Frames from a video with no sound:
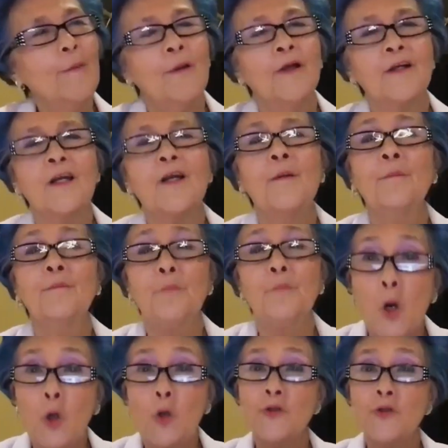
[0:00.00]

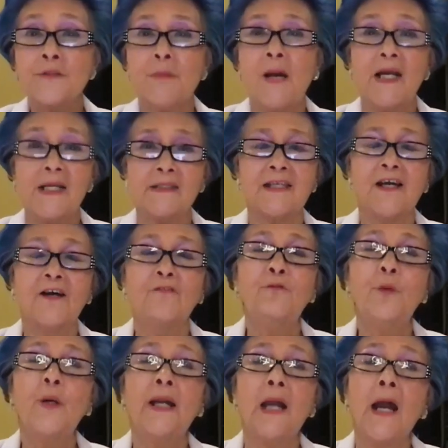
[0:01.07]
compose myself
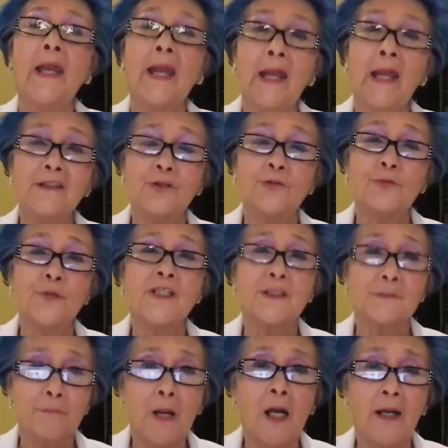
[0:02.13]
when I had to
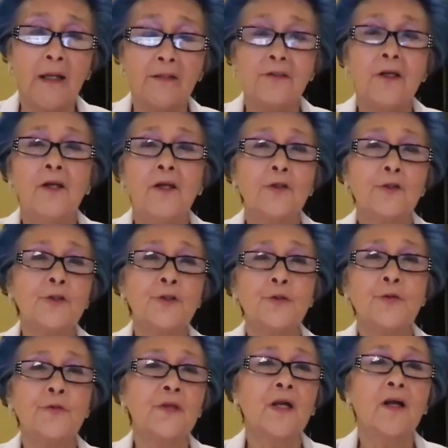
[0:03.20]
respond
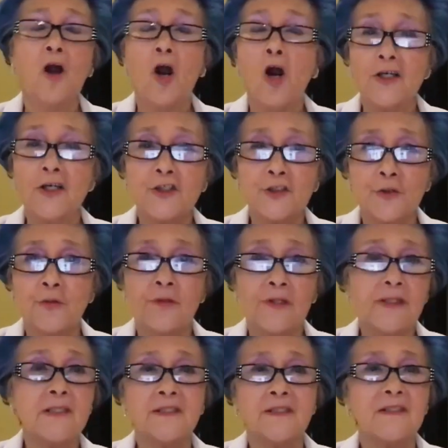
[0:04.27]
to the harsh
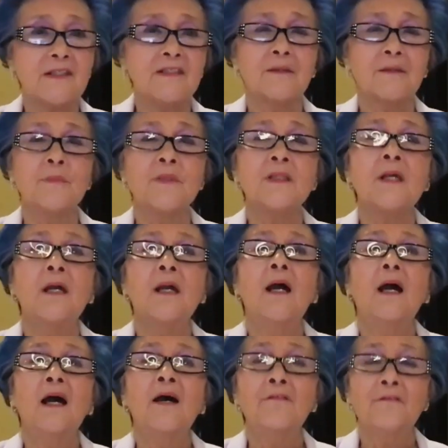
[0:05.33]
criticisms
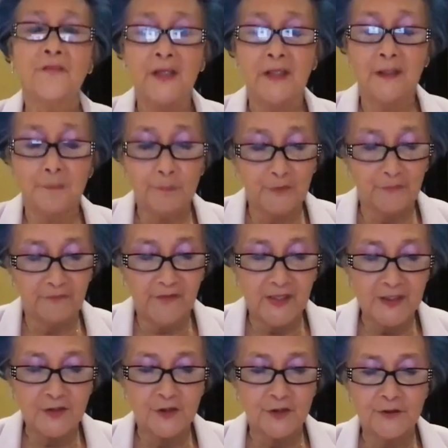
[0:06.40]
of the
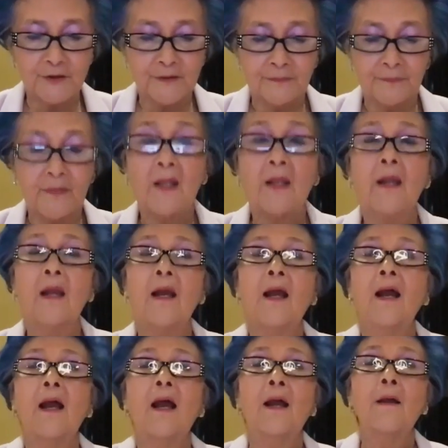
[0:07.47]
professors.
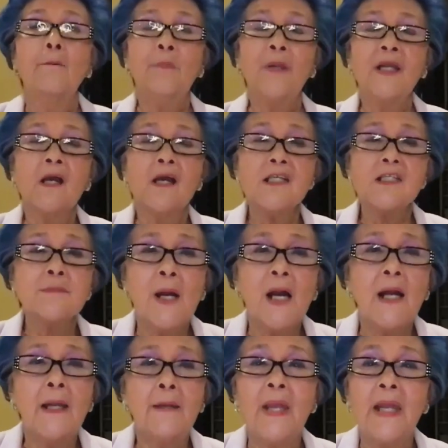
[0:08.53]
Because
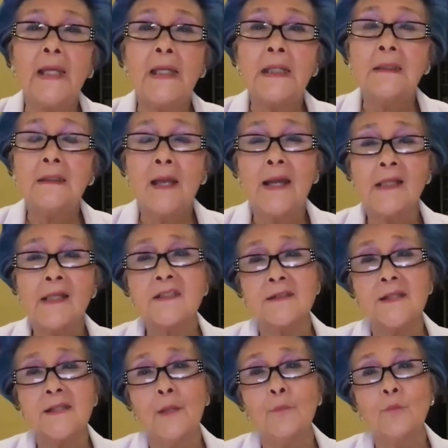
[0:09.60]
my maiden last
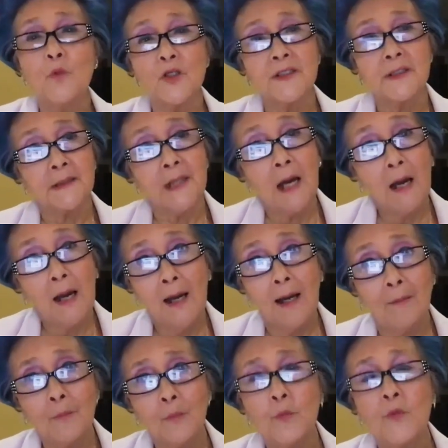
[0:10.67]
name was
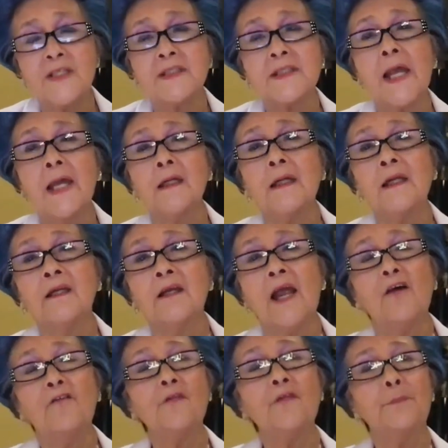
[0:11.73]
Tom, we sat in
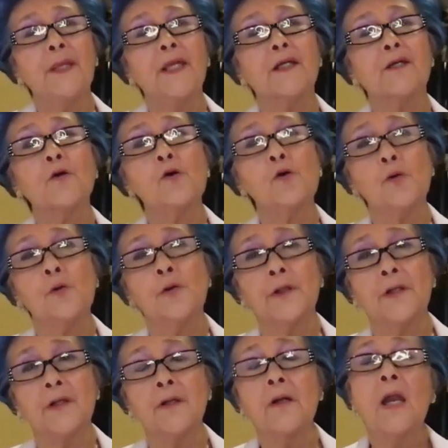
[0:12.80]
alphabetical
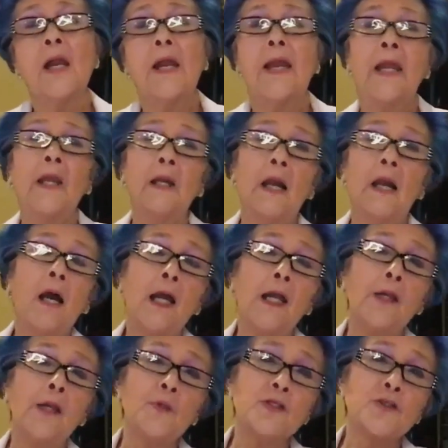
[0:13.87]
order, and
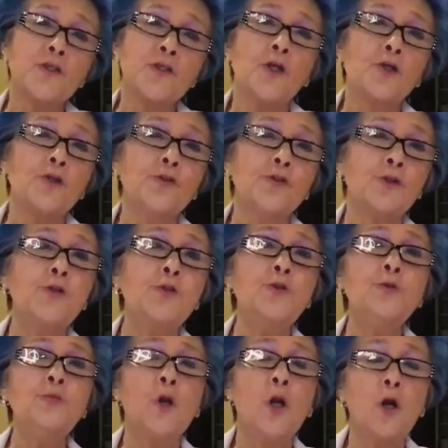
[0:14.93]
I was
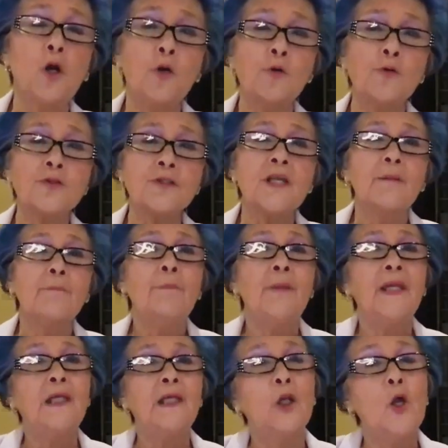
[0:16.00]
2 rows
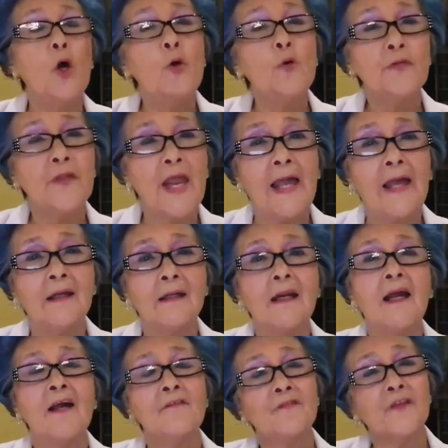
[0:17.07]
below that
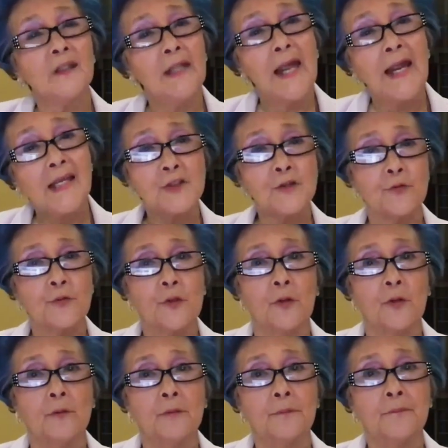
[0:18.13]
of the last
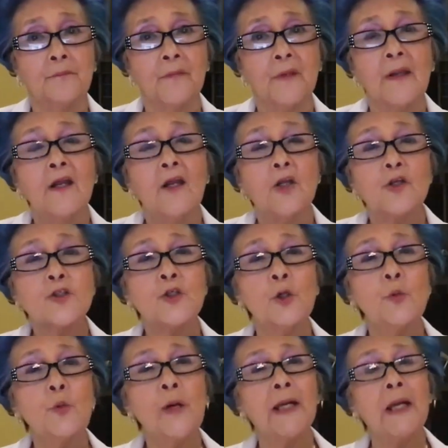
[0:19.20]
row. So
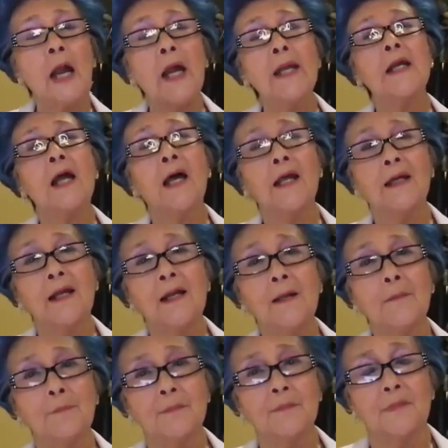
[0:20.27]
when I got up
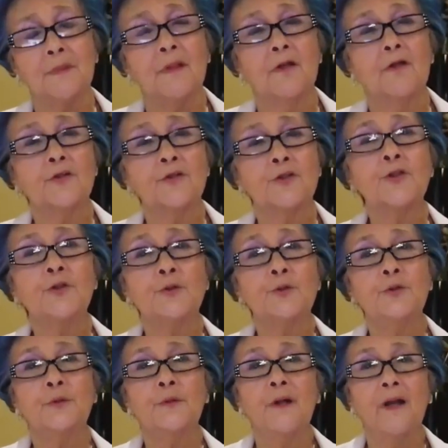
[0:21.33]

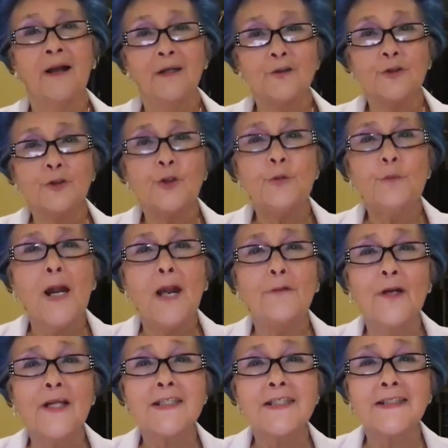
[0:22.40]
to do my
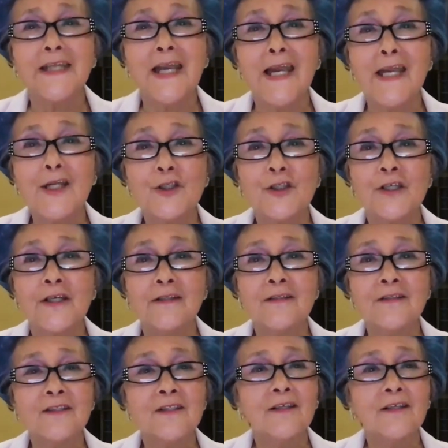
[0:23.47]
recitations,